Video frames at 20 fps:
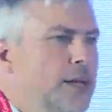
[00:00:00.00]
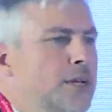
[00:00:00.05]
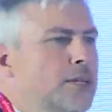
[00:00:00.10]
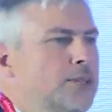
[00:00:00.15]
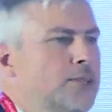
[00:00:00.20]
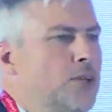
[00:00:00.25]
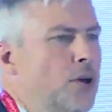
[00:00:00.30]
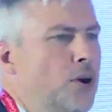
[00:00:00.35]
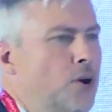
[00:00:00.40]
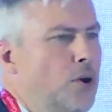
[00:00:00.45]

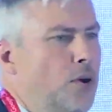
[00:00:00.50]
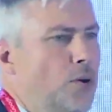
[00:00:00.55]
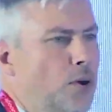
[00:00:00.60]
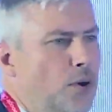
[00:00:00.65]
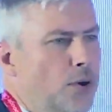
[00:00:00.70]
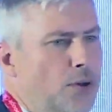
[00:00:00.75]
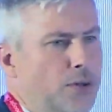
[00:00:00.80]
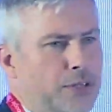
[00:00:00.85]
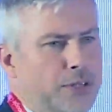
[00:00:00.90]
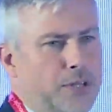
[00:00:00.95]
So
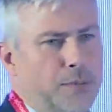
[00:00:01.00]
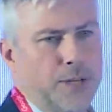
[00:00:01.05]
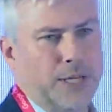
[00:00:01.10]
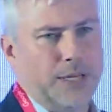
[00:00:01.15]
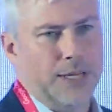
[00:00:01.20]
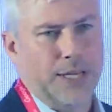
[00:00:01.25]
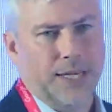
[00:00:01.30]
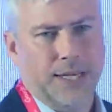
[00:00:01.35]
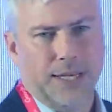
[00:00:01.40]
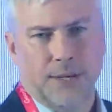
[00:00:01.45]

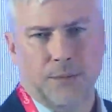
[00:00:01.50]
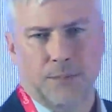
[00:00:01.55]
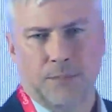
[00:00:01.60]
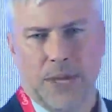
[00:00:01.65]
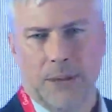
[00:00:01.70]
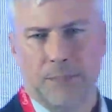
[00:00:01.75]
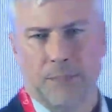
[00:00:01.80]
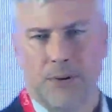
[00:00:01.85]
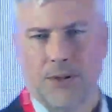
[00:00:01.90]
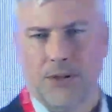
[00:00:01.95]
ultimately,
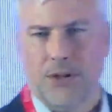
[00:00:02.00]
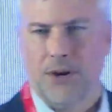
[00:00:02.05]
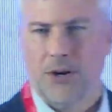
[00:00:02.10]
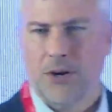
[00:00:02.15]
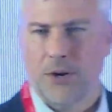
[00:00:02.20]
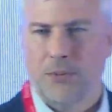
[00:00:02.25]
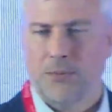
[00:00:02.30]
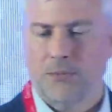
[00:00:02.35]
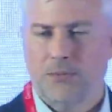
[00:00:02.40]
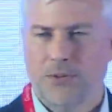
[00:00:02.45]
people
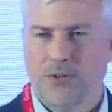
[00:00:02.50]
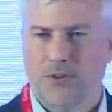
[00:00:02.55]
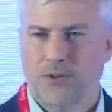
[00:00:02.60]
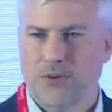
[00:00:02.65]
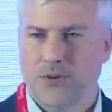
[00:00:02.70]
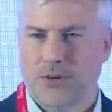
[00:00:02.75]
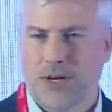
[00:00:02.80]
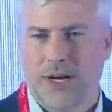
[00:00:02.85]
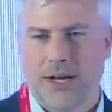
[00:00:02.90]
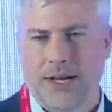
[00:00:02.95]
are,
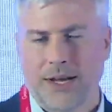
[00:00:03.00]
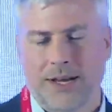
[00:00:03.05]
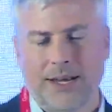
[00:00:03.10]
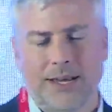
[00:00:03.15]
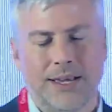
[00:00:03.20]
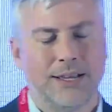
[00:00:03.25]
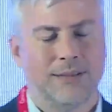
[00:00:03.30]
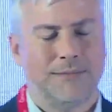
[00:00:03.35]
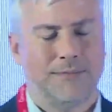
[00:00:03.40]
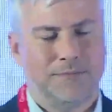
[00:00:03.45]

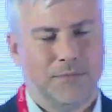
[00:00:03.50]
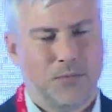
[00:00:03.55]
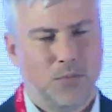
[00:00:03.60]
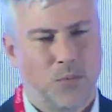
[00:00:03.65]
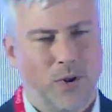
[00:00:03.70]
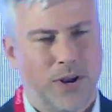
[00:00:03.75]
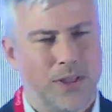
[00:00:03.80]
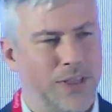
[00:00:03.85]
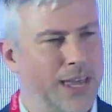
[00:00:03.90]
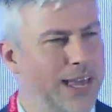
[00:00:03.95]

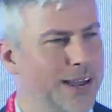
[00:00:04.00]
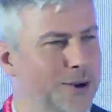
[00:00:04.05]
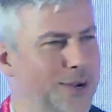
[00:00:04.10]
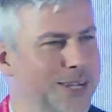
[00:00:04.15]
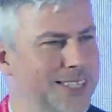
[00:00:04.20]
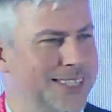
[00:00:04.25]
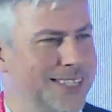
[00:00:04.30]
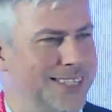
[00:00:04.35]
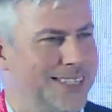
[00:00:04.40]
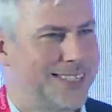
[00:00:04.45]
one of the
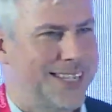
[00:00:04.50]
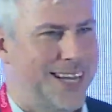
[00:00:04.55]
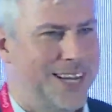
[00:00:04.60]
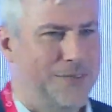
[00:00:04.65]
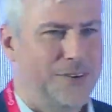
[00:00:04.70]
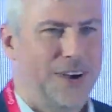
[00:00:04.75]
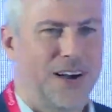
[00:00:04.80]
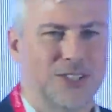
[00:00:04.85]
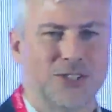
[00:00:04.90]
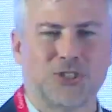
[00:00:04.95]
areas is kind
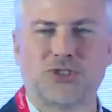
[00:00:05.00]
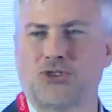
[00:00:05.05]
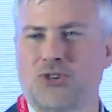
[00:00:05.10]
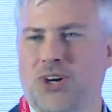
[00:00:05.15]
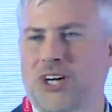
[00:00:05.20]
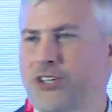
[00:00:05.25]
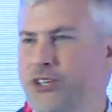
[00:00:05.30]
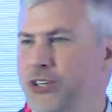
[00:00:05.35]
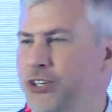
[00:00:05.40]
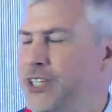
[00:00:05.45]
of
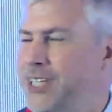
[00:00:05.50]
unstructured